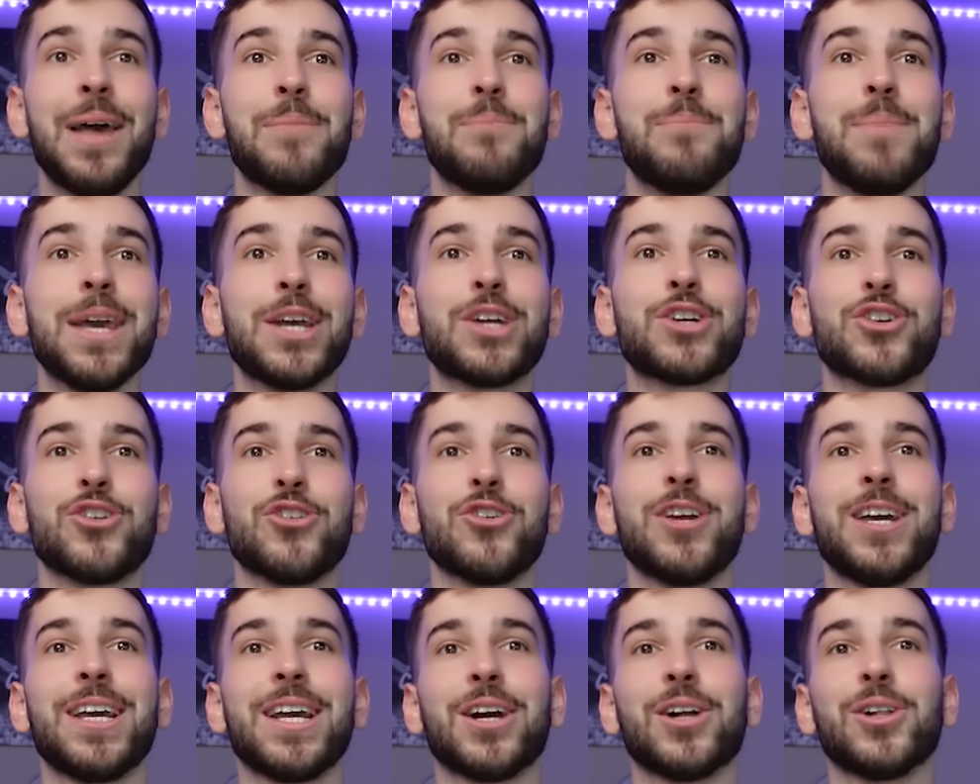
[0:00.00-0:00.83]
Make
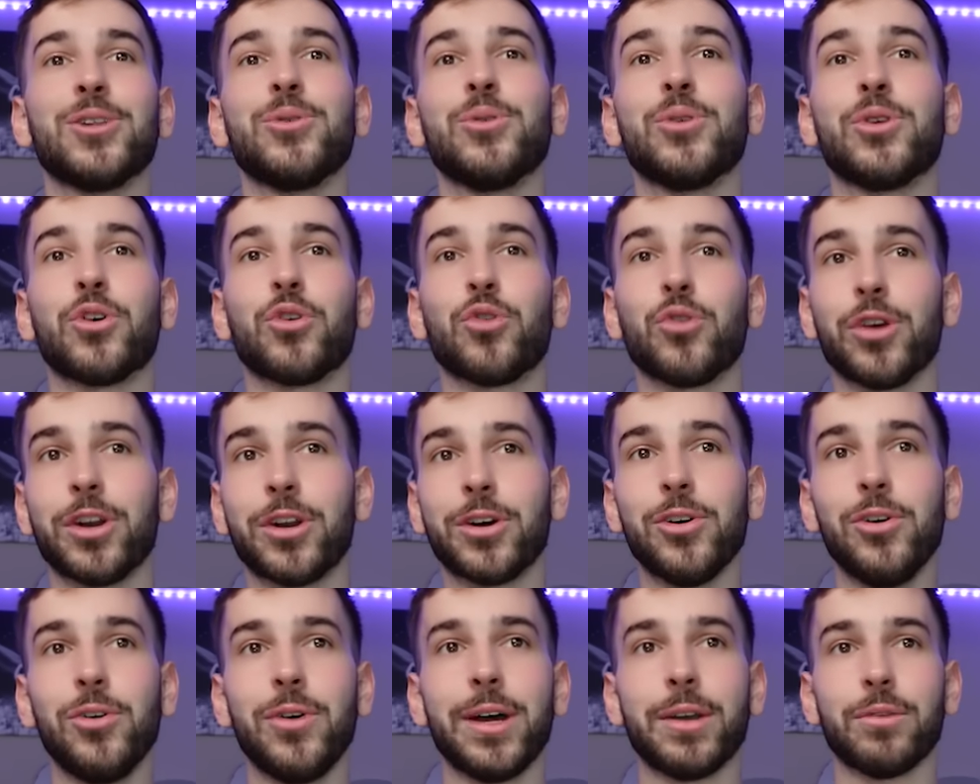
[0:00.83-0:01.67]
sure to include
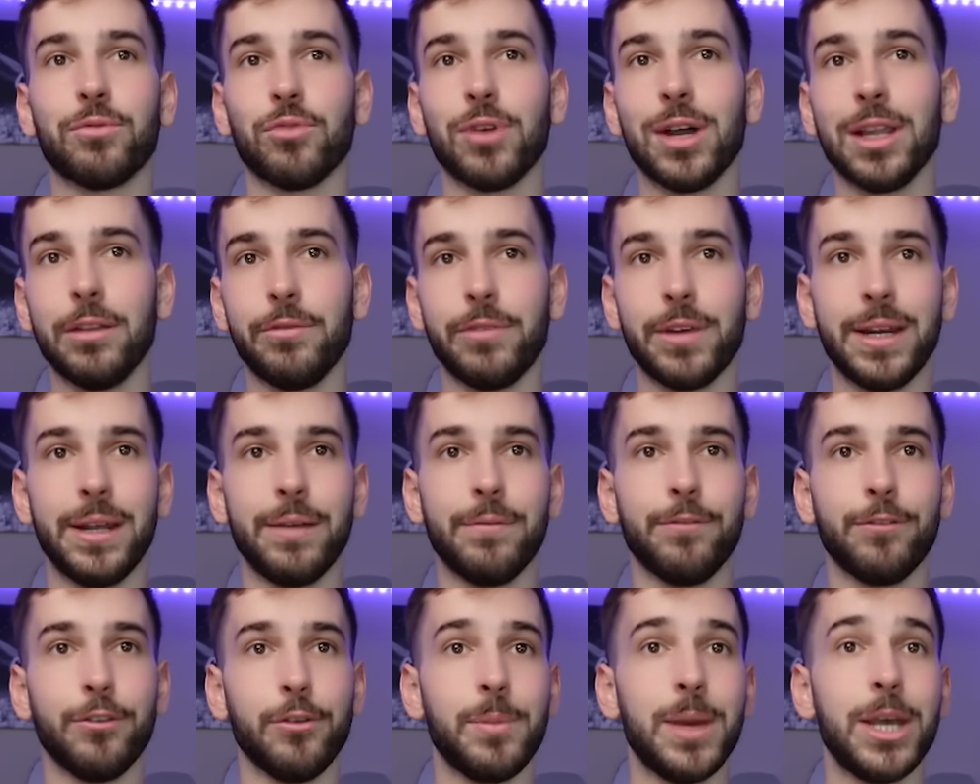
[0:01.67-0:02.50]
critical and relevant
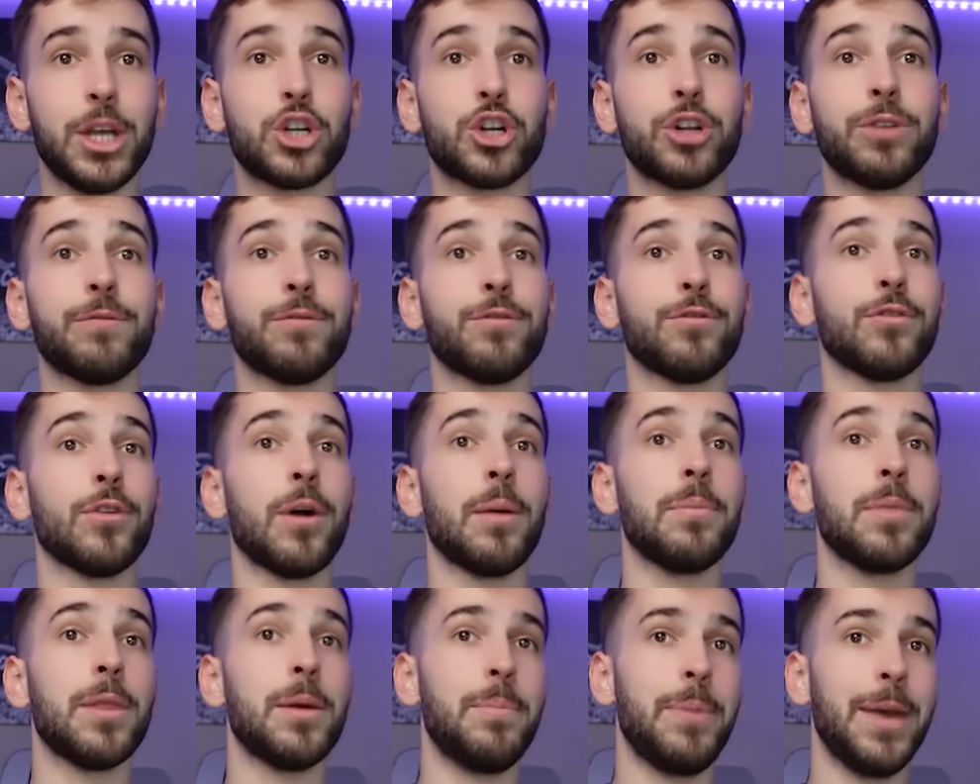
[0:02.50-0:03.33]
information
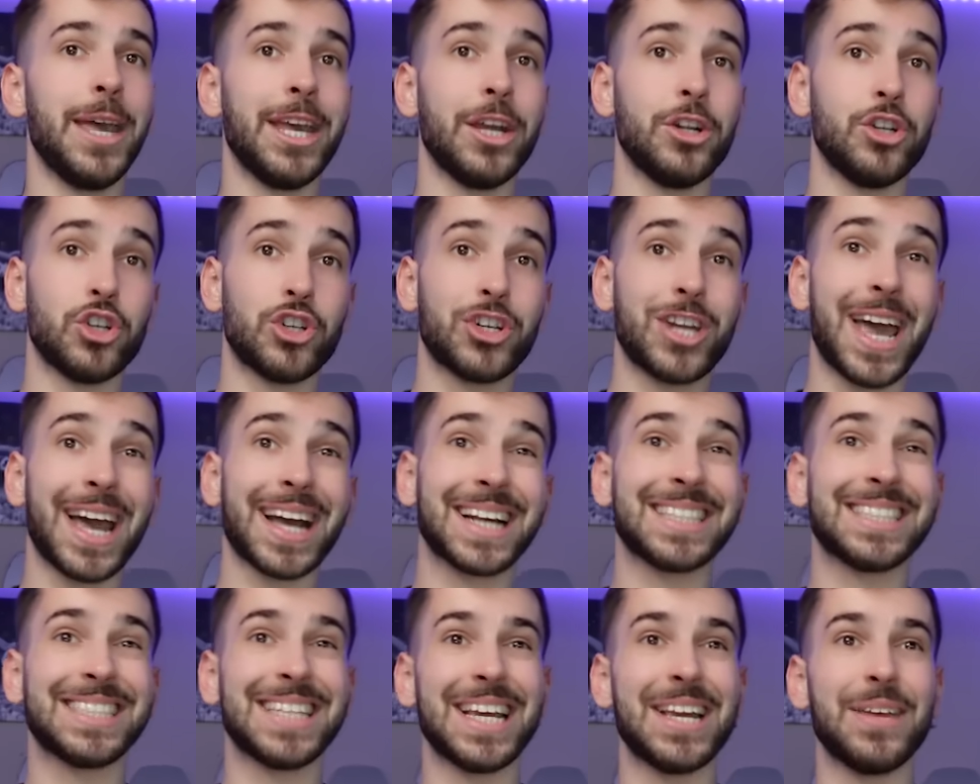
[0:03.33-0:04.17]
from the page
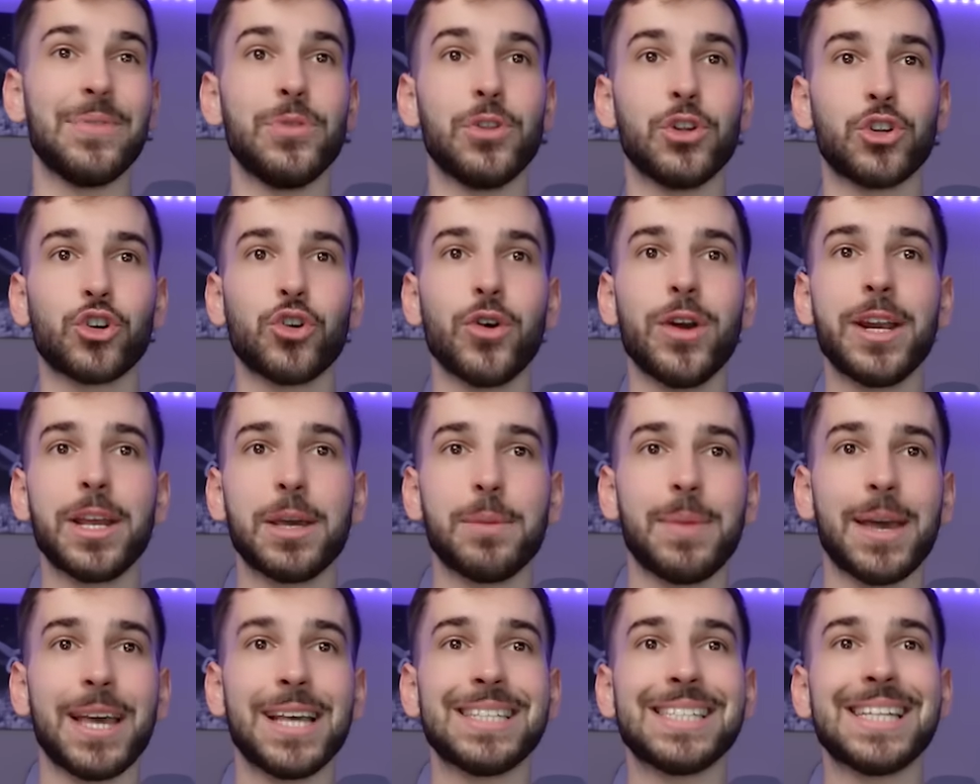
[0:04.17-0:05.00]
text in the
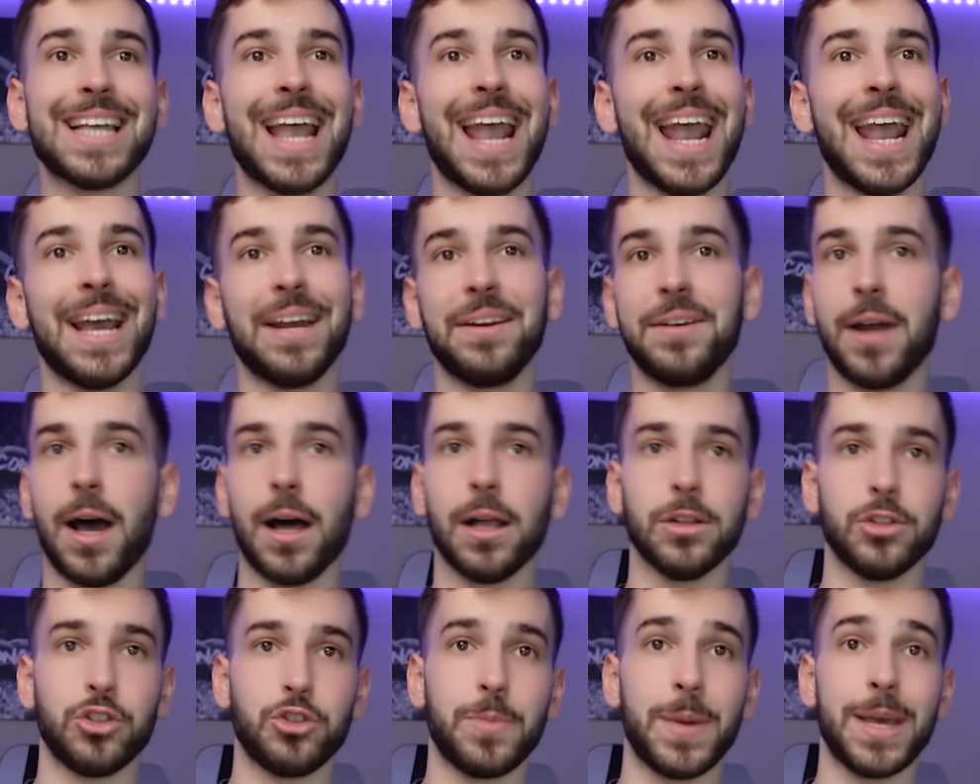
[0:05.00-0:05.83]
training base and
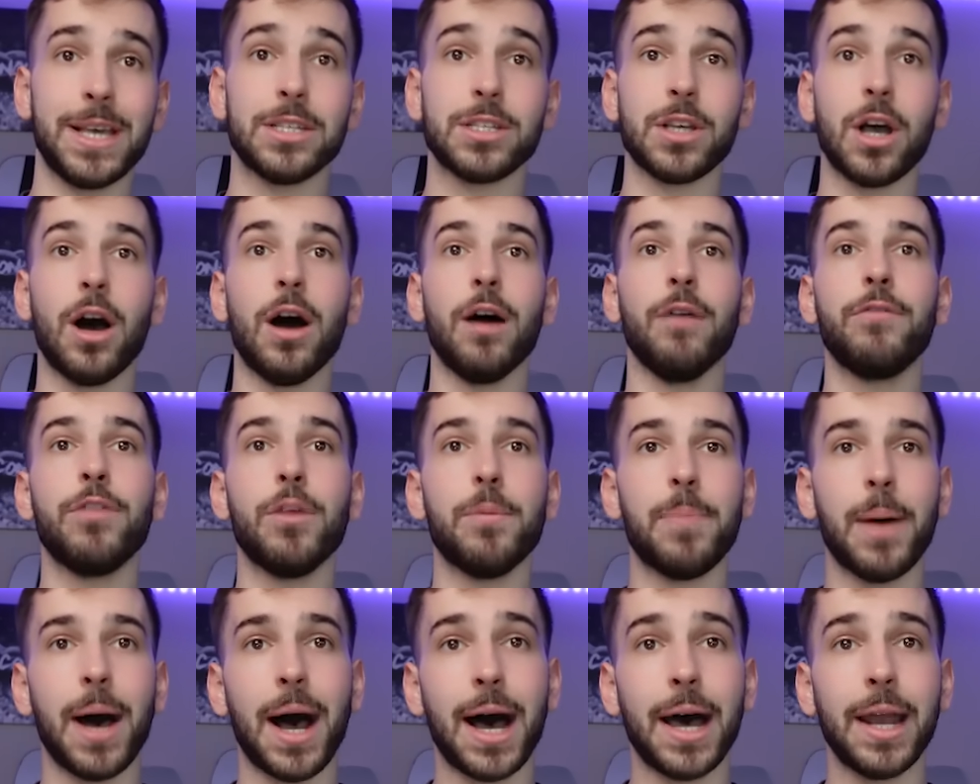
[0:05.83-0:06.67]
knowledge base of
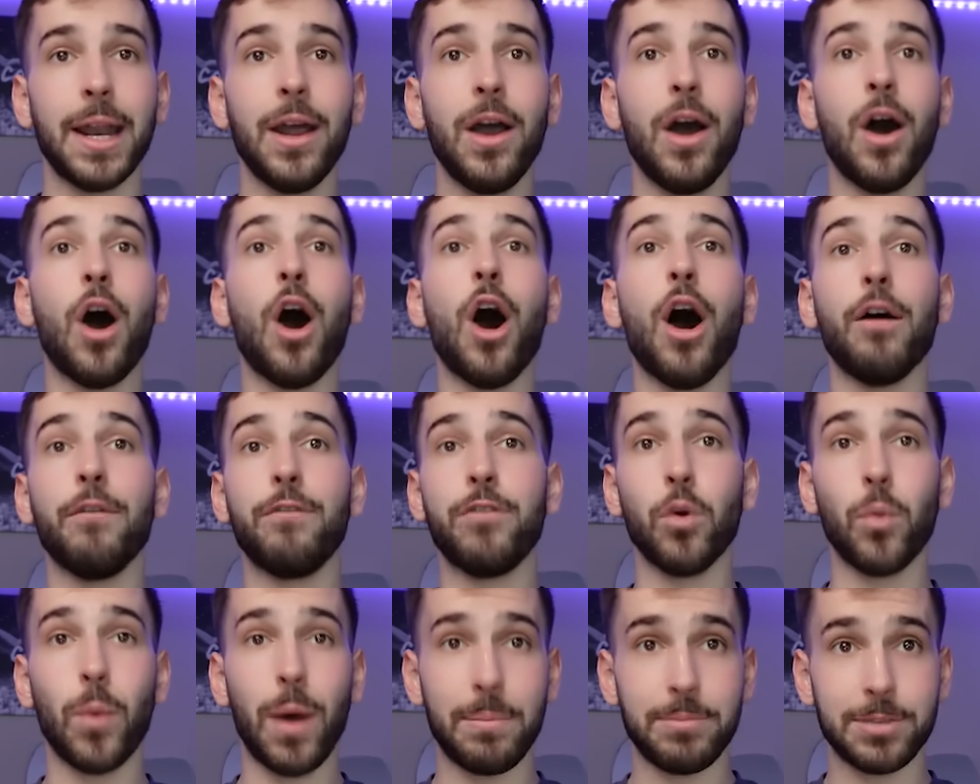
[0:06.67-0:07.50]
the bot of
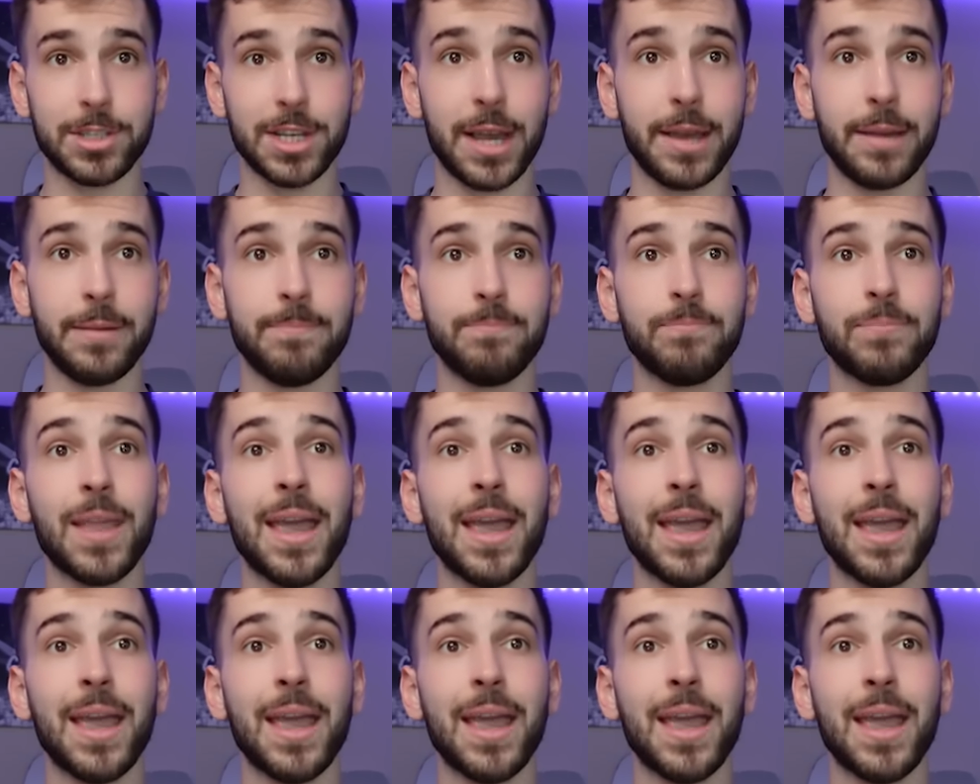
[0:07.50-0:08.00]
the website.